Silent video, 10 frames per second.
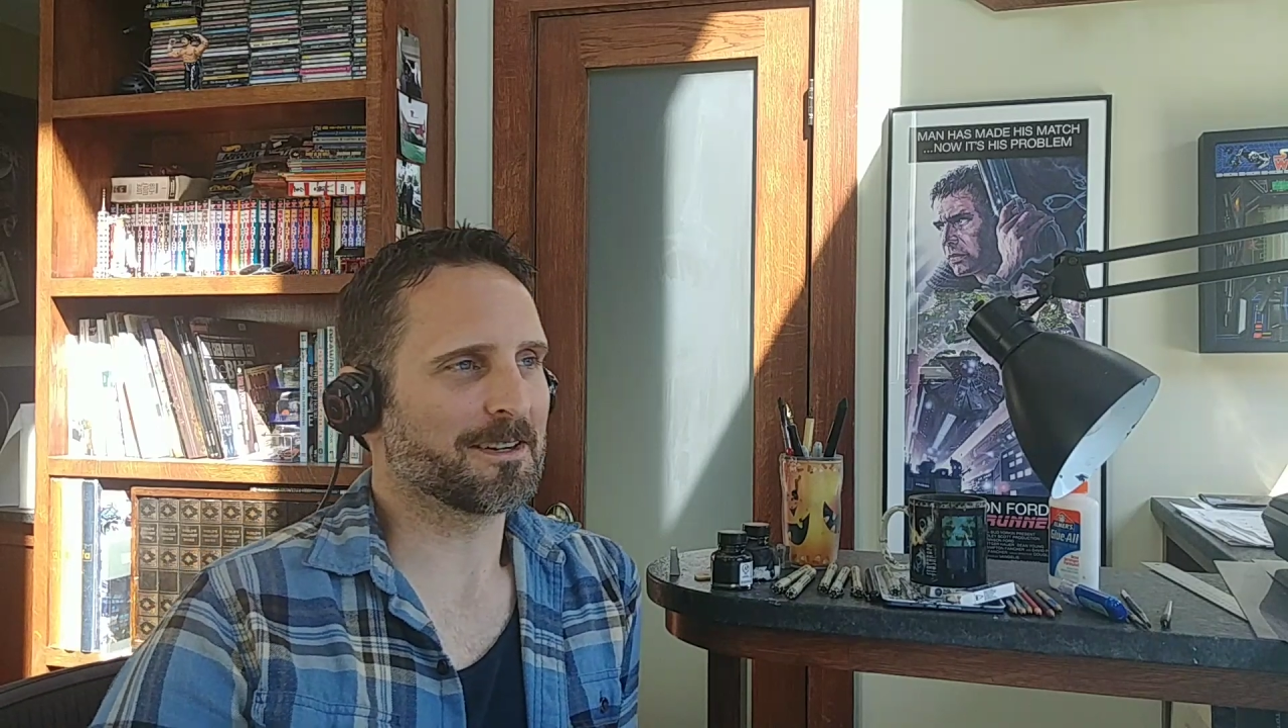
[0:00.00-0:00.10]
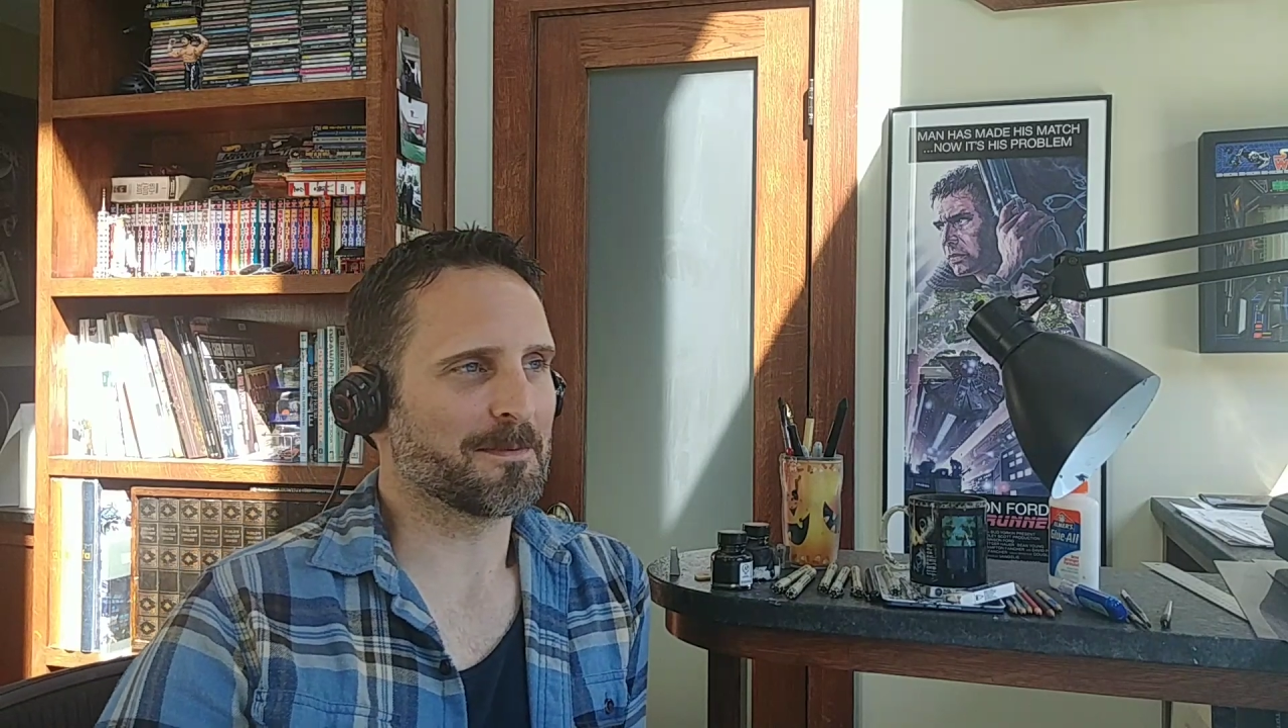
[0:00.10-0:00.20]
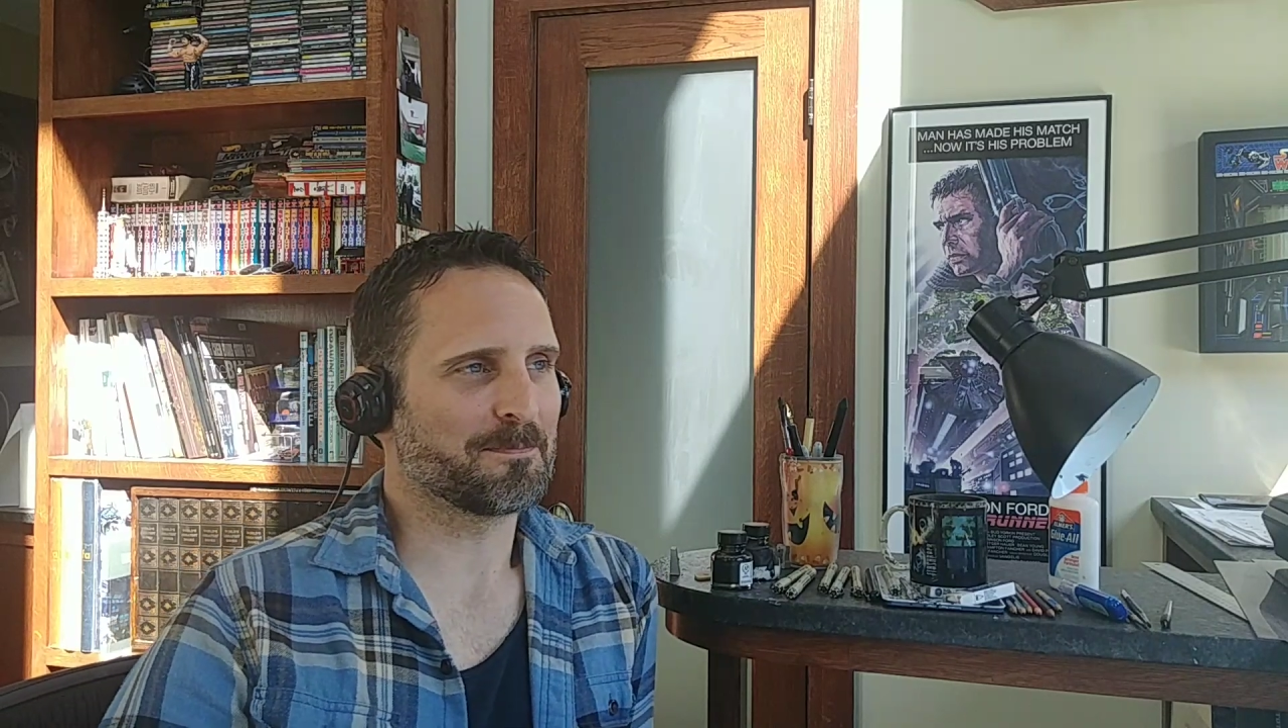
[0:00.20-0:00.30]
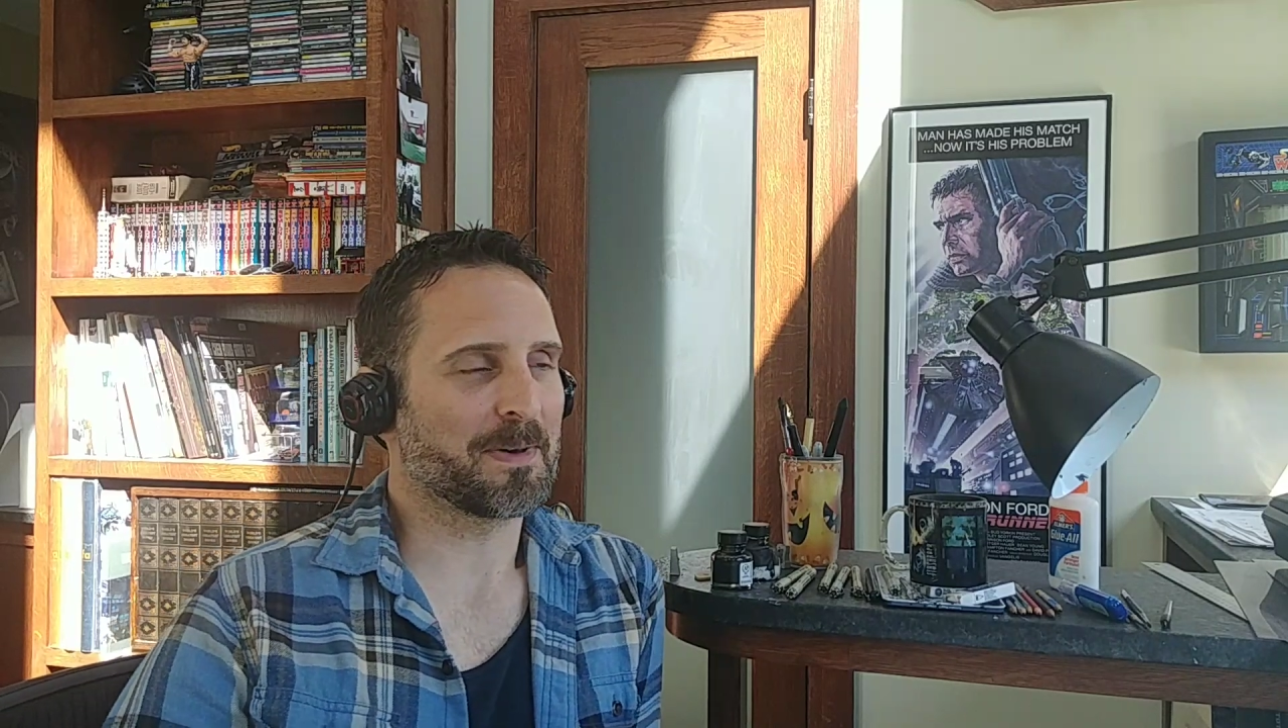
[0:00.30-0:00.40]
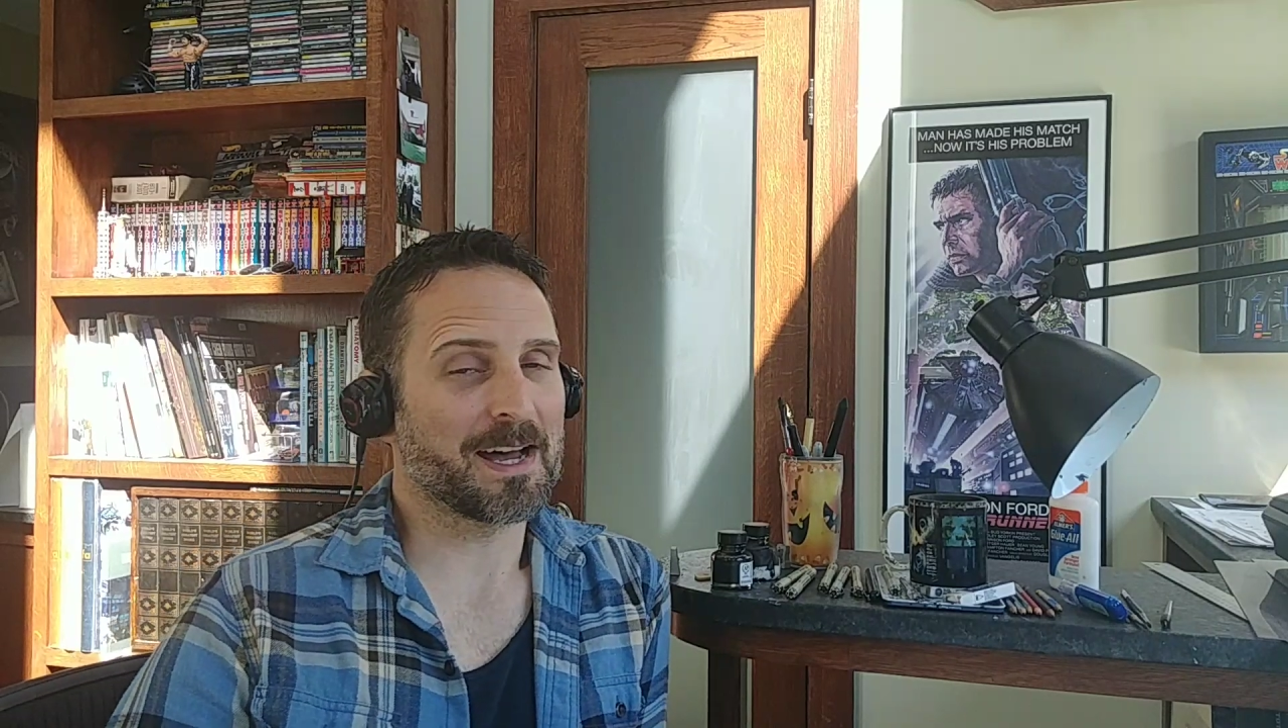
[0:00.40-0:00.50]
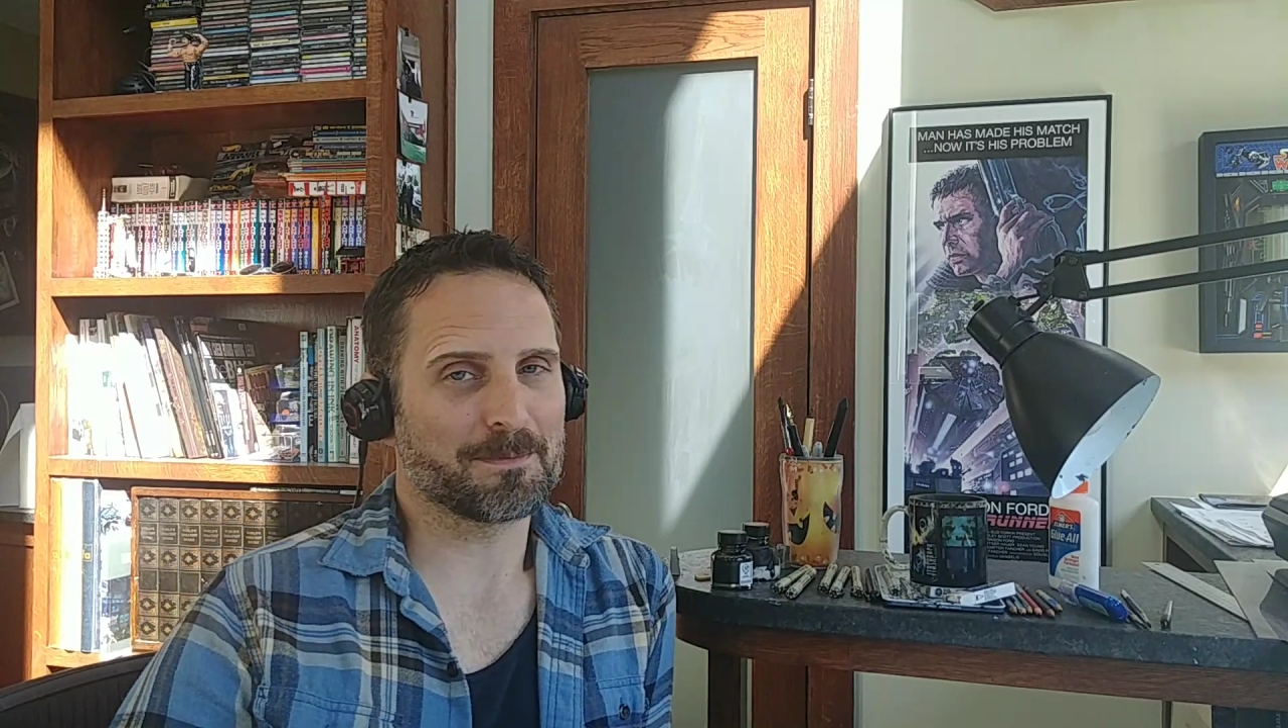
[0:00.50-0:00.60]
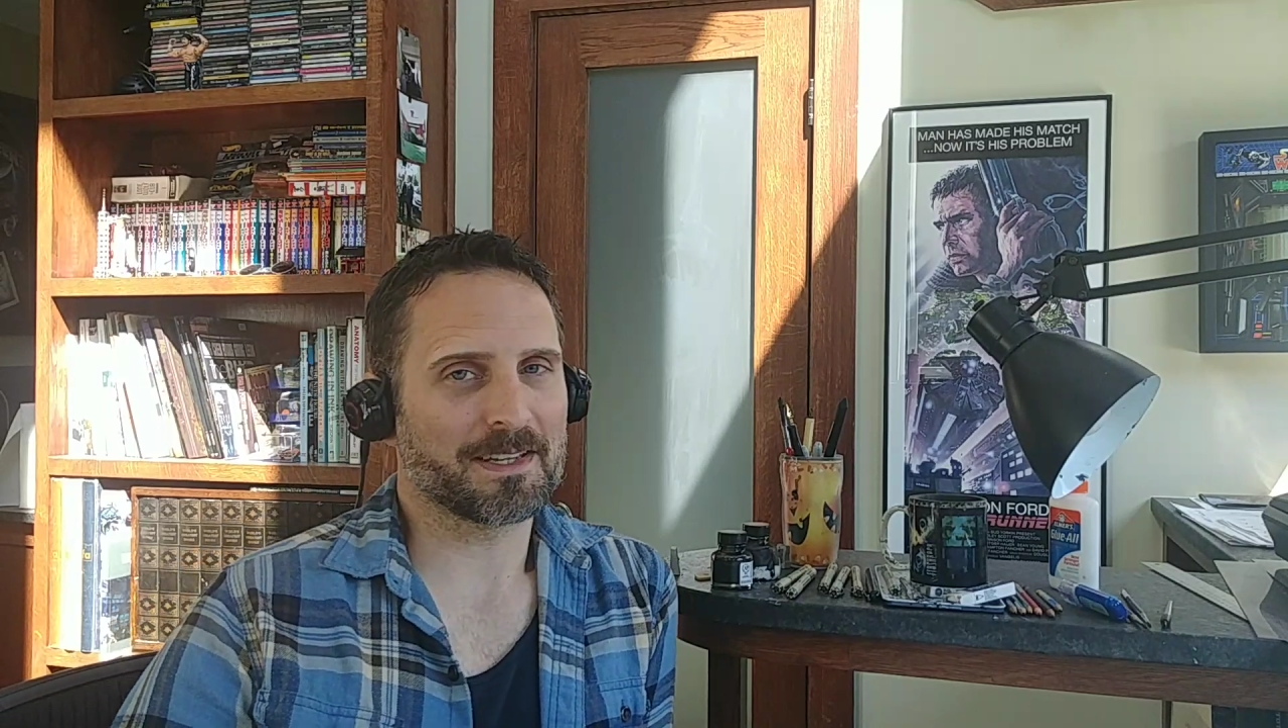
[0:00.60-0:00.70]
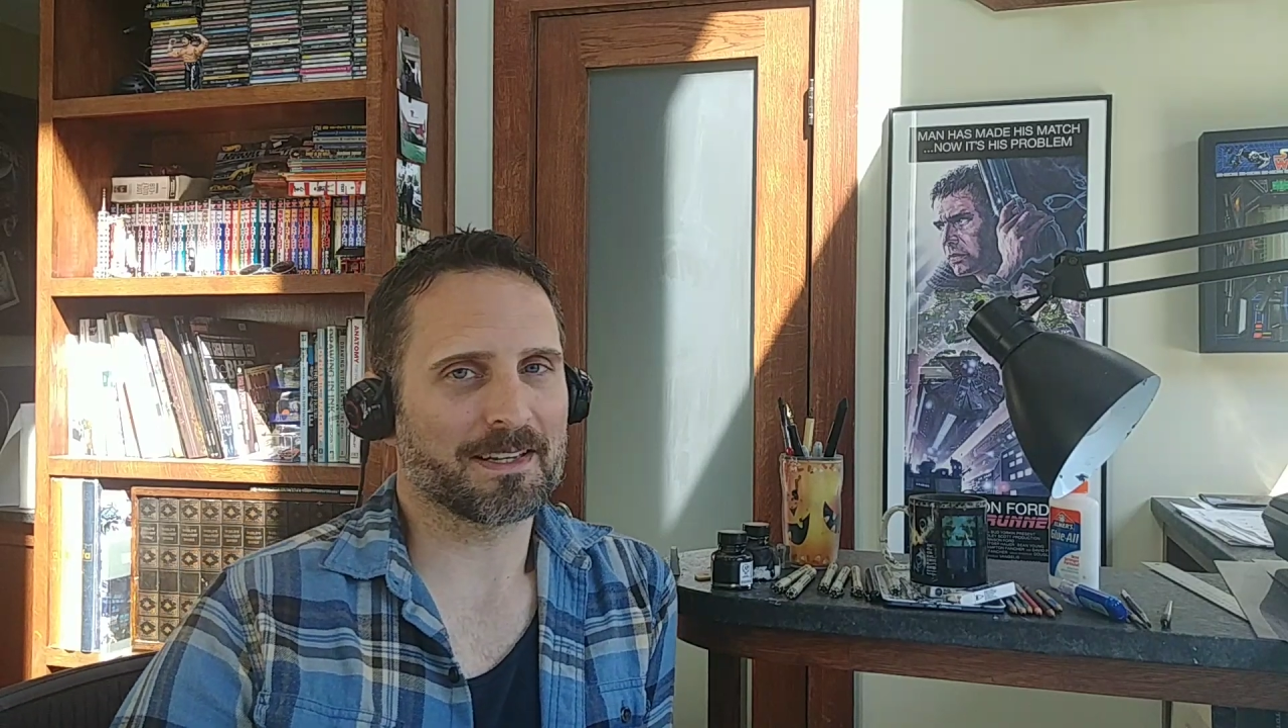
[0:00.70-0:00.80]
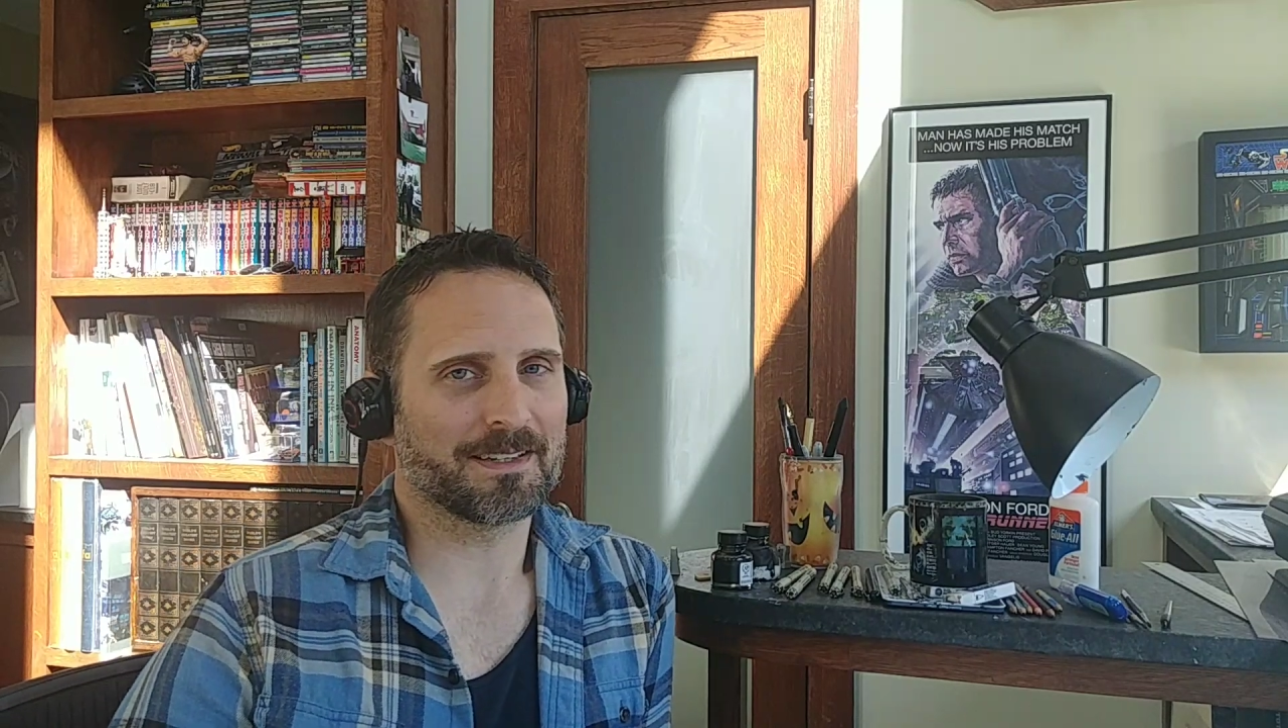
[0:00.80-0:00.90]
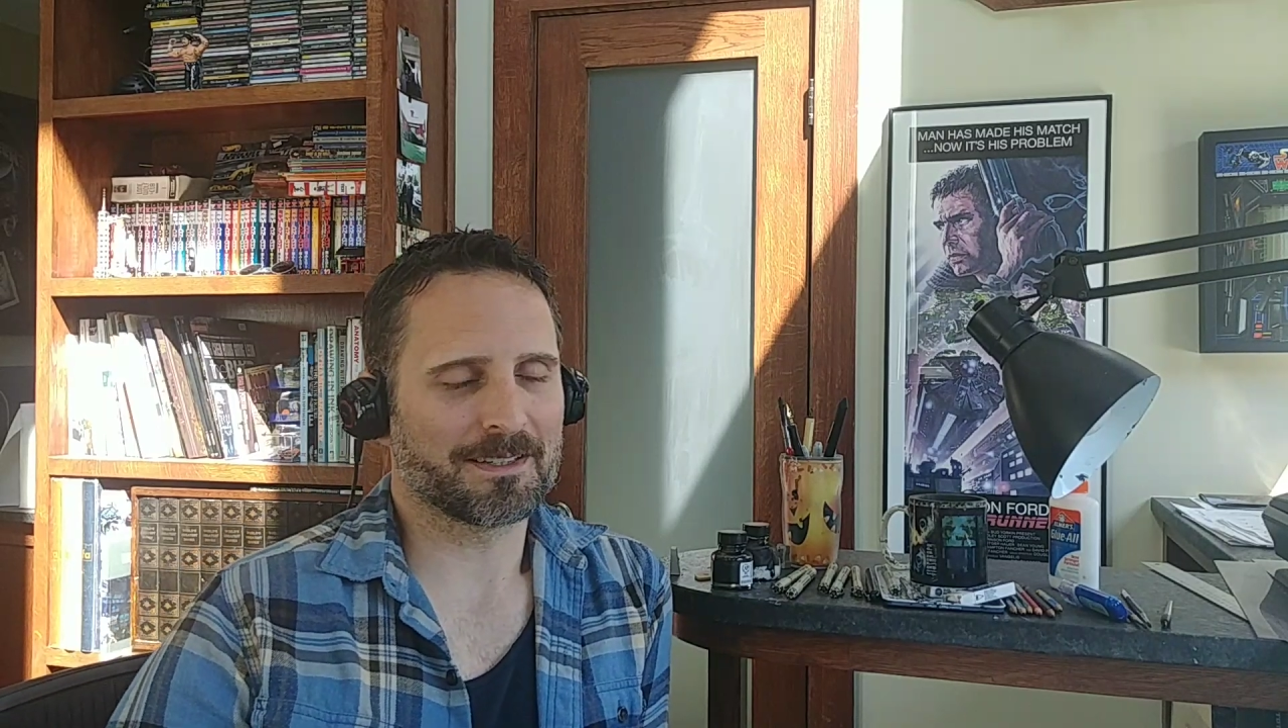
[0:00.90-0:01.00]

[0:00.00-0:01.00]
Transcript: Batman,